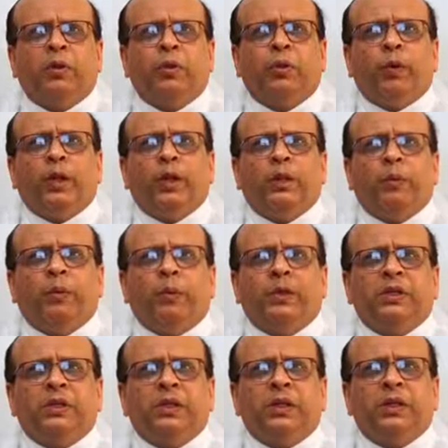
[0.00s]
when the
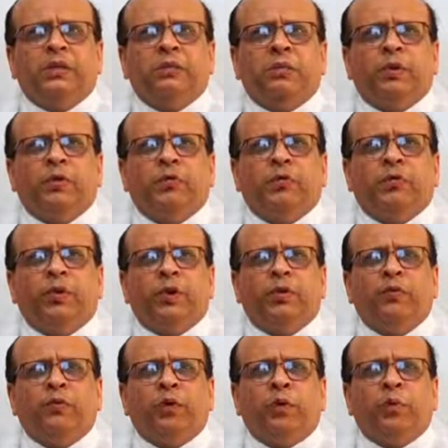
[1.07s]
patient has been
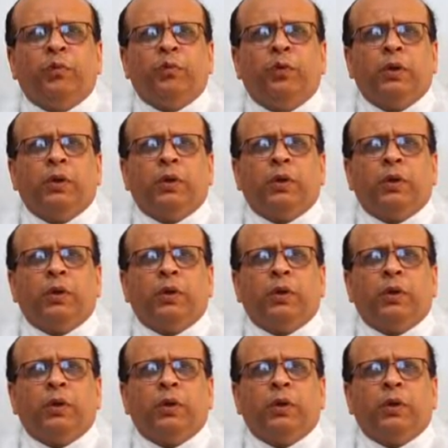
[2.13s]
free from